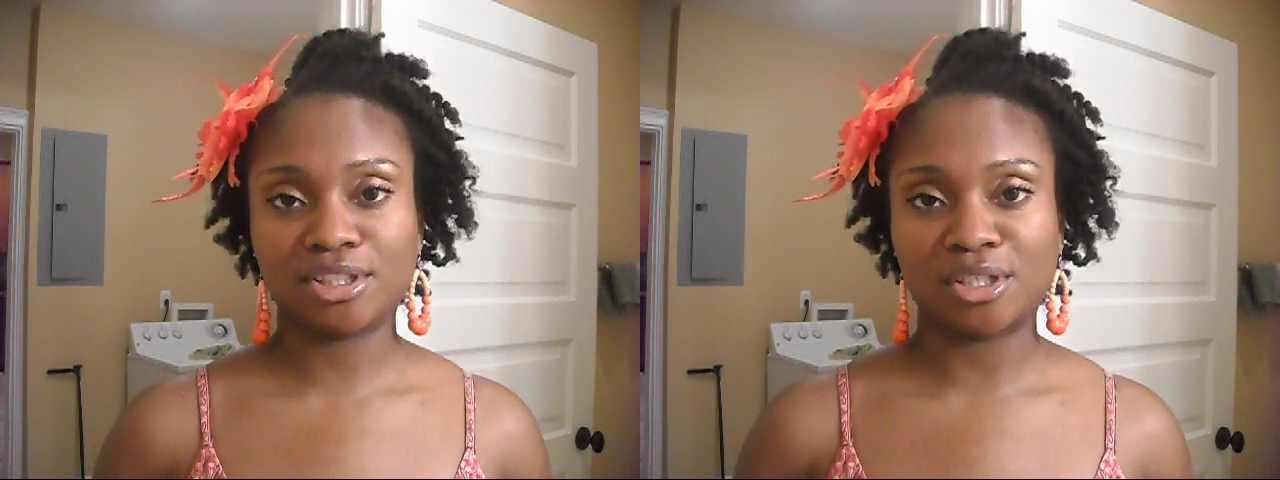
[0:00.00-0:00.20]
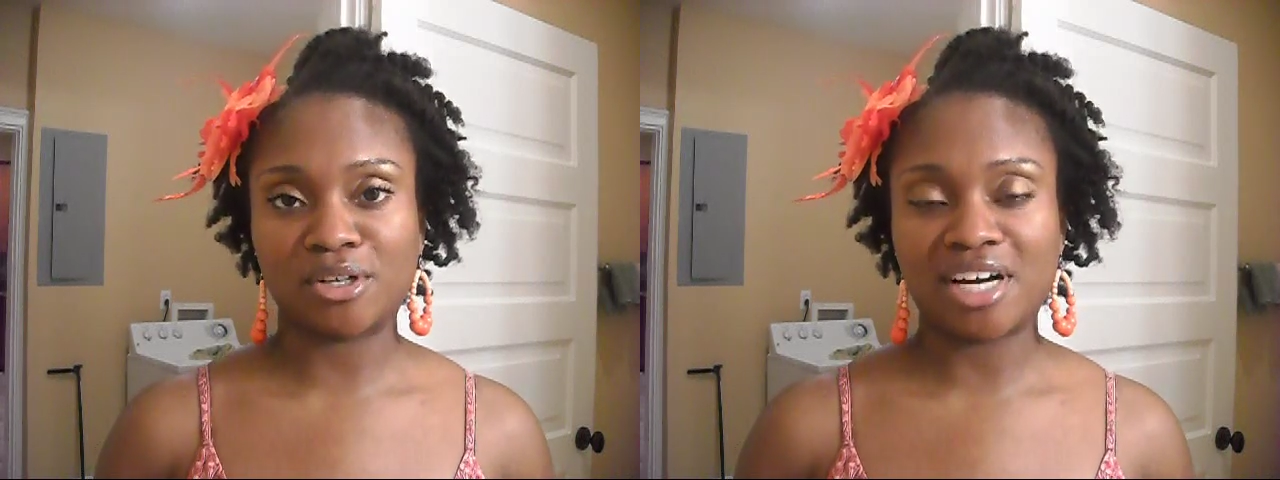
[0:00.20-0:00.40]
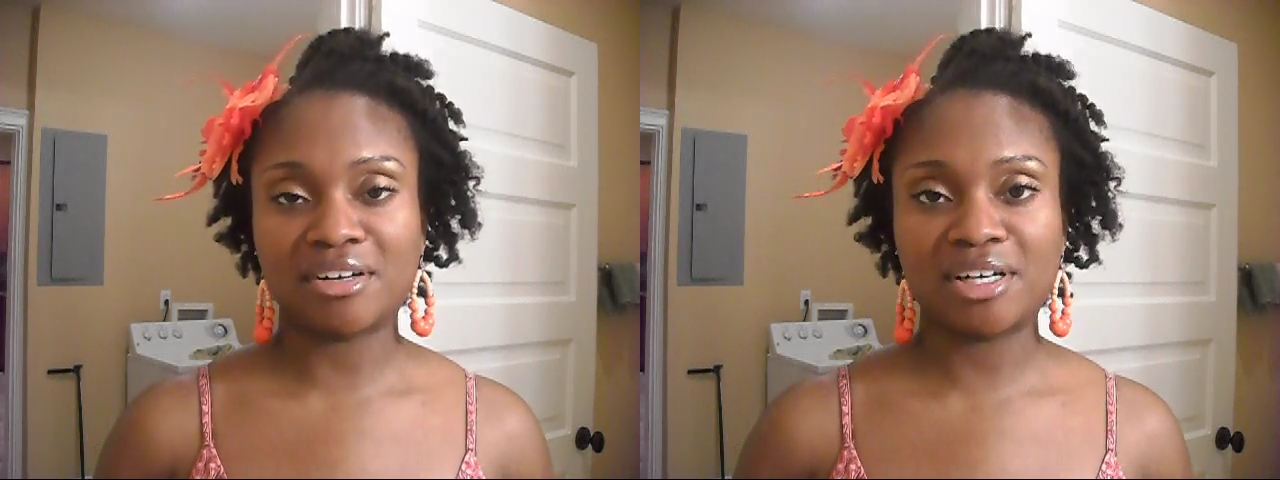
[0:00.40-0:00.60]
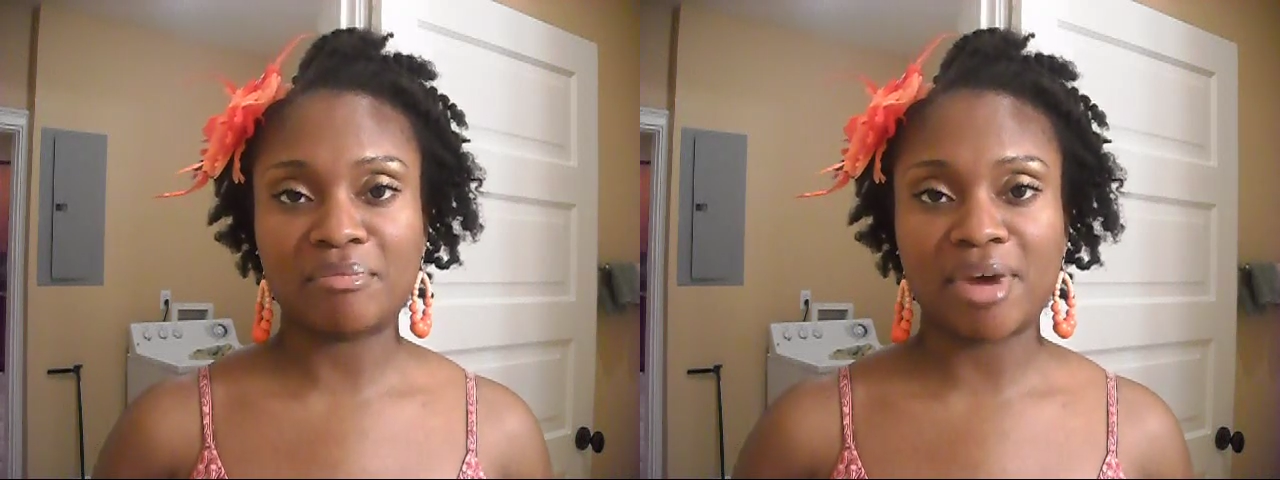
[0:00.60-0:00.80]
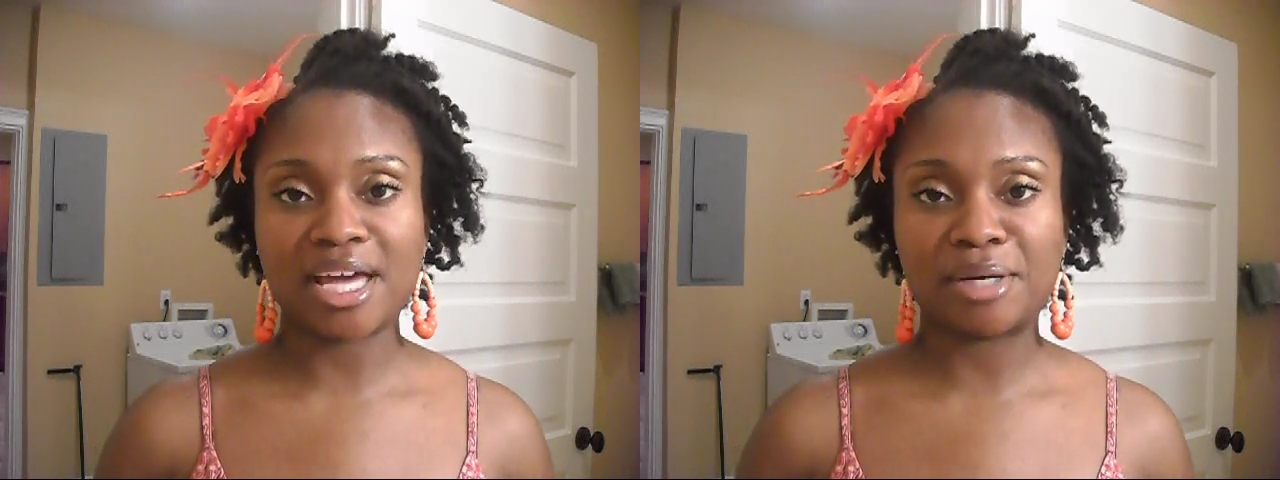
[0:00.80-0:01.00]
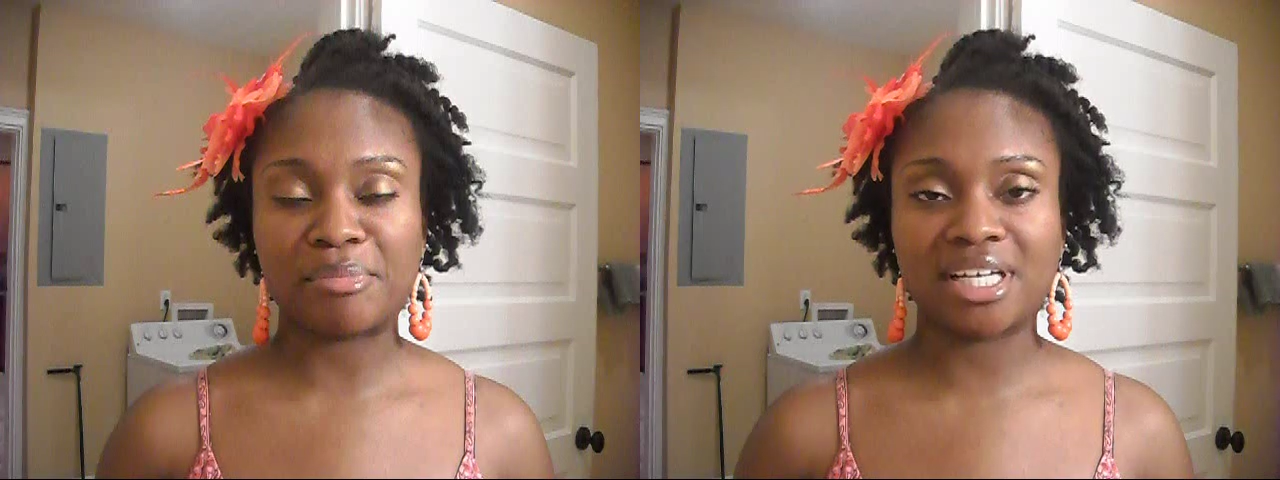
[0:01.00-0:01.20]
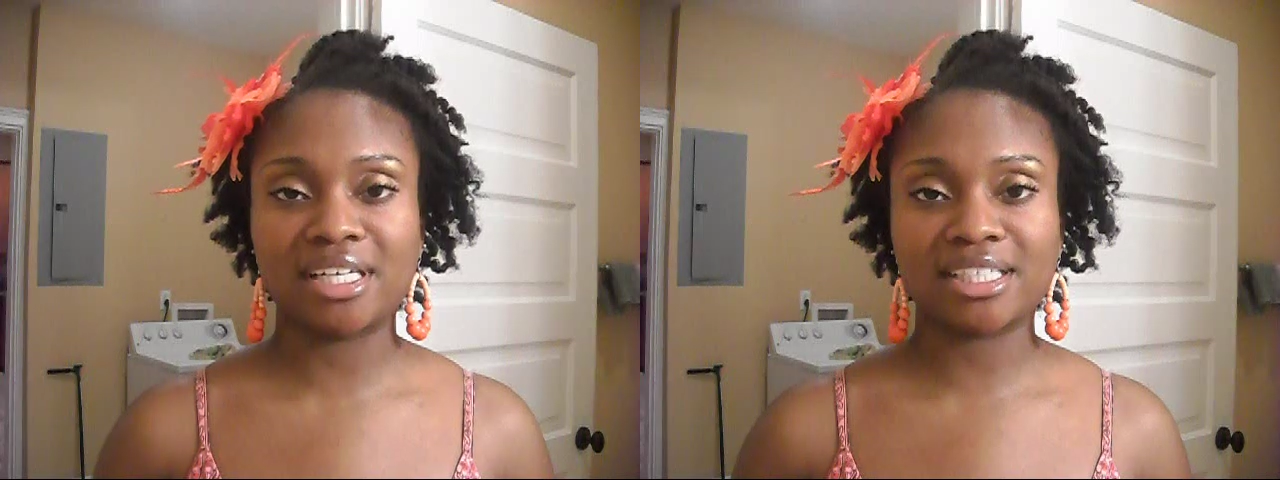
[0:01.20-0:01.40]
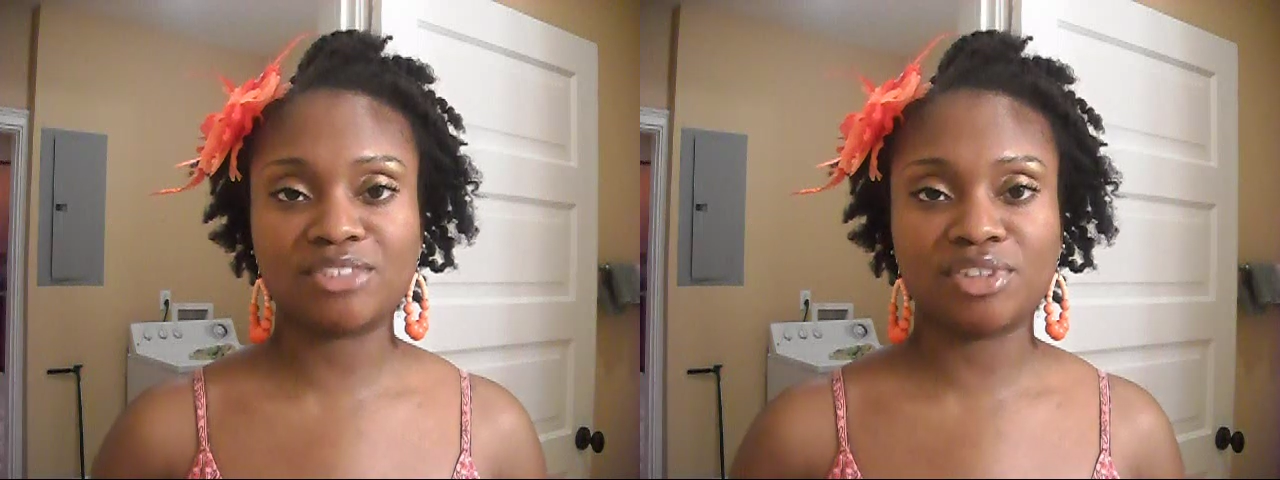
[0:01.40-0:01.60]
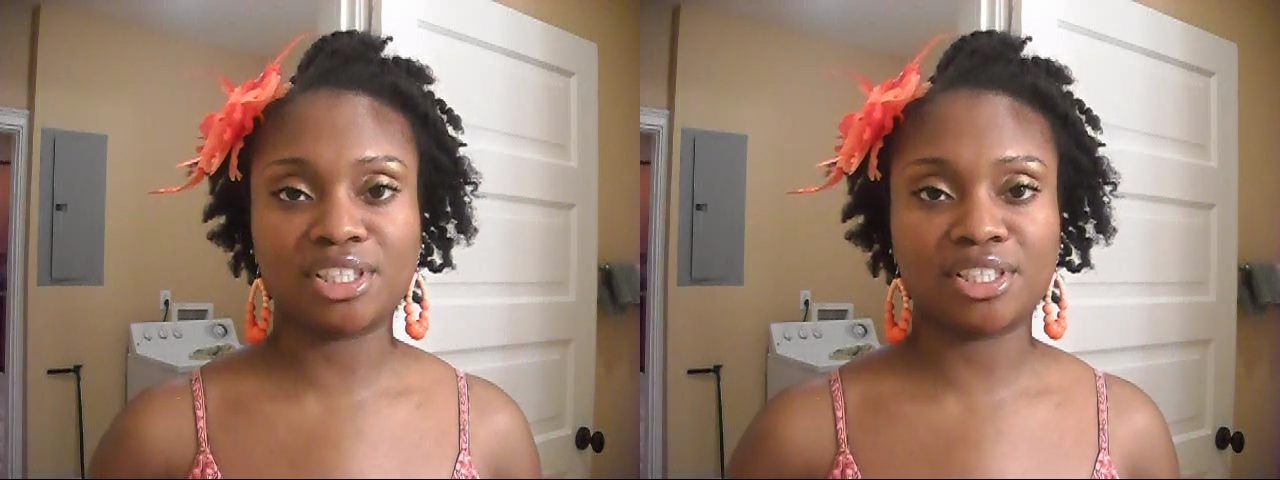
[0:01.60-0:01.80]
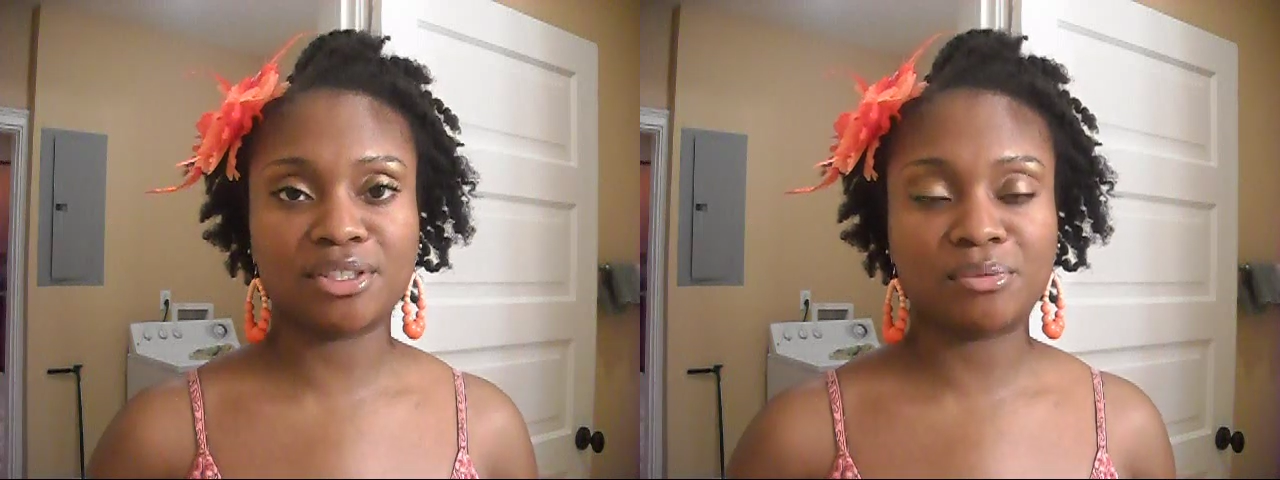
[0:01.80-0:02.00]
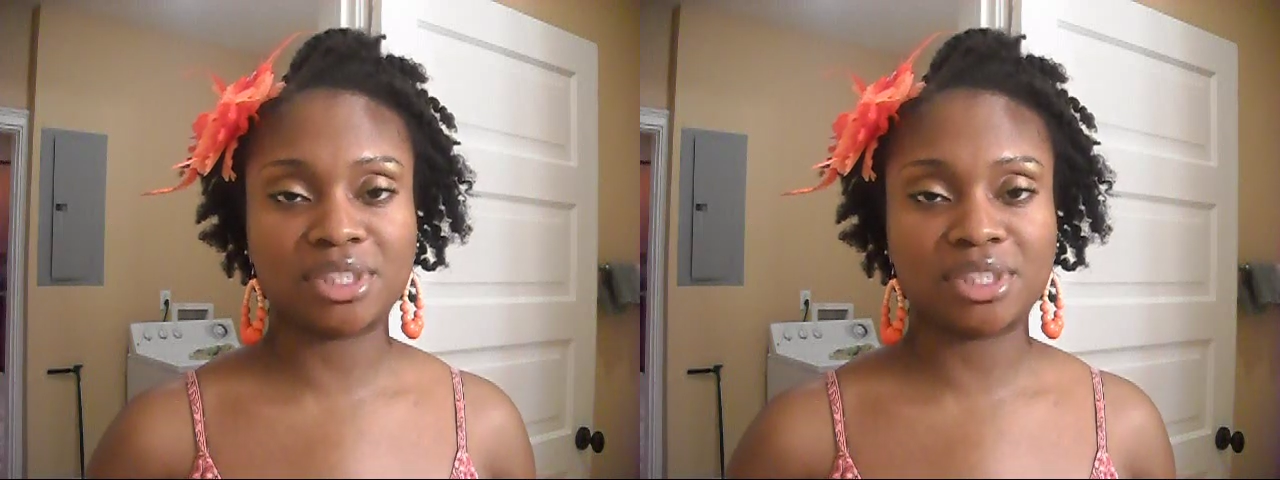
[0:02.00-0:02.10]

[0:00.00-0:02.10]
So I'll come back in my next video